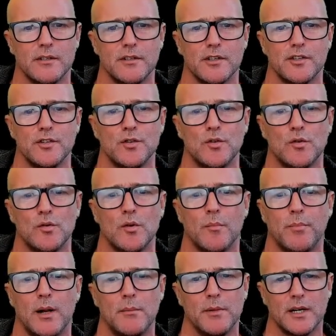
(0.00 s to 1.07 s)
additional
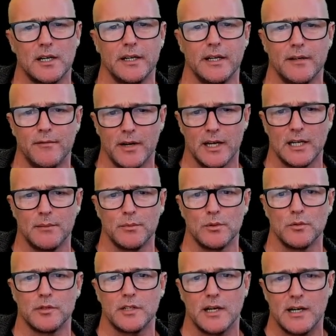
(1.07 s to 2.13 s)
publicly
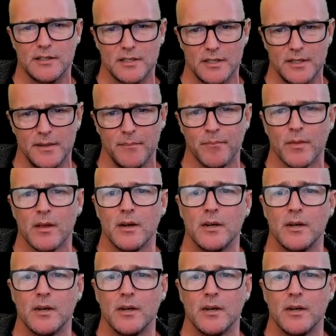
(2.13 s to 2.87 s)
available data